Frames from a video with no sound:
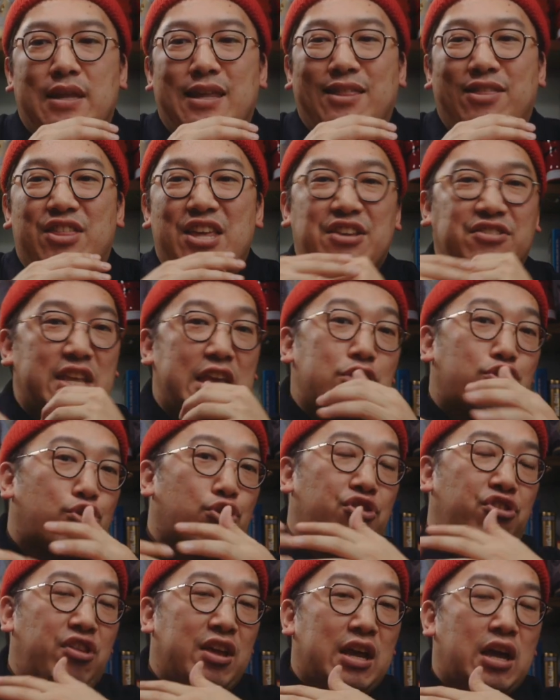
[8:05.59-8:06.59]
these
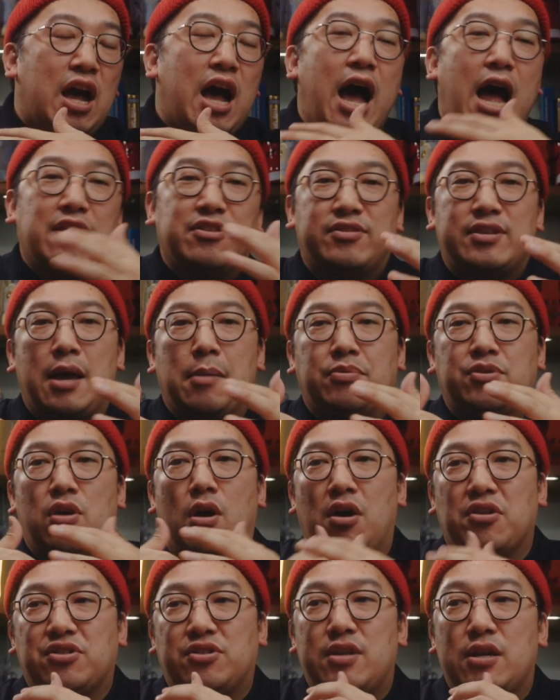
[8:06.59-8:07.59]
interesting concepts
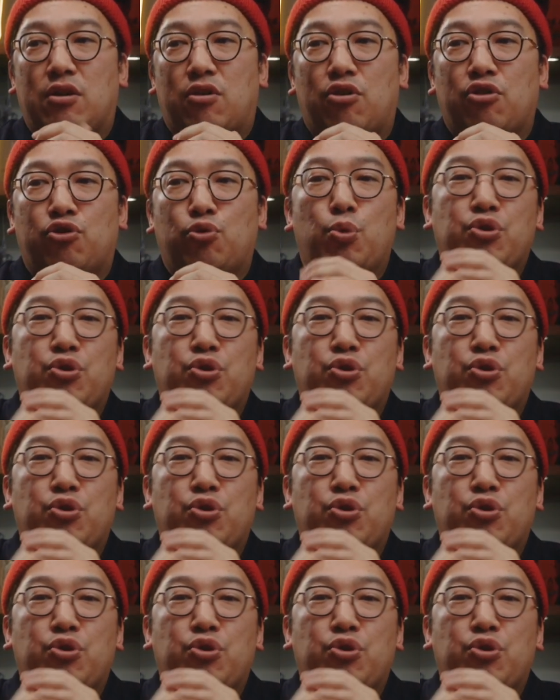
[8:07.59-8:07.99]
on sneakers,